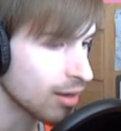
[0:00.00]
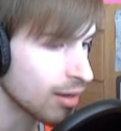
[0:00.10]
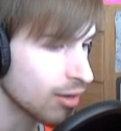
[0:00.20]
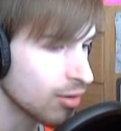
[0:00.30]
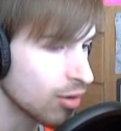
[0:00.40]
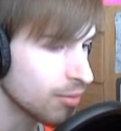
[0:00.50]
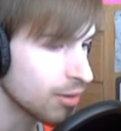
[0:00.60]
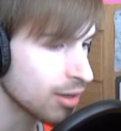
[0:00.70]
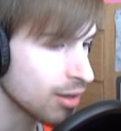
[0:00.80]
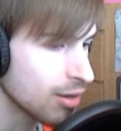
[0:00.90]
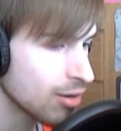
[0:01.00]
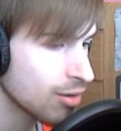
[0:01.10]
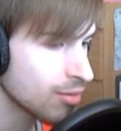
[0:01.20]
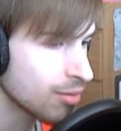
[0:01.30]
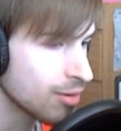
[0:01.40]
Can I go up
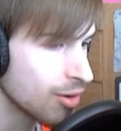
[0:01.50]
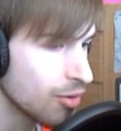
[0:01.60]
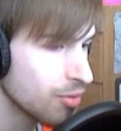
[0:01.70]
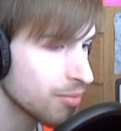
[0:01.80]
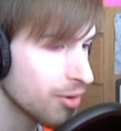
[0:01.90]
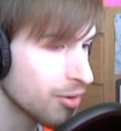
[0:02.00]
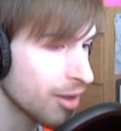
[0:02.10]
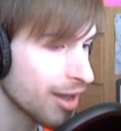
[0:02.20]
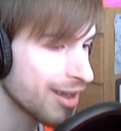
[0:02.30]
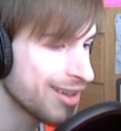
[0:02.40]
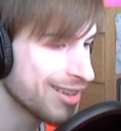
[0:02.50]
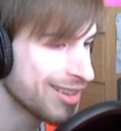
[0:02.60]
here? Nope. Okay.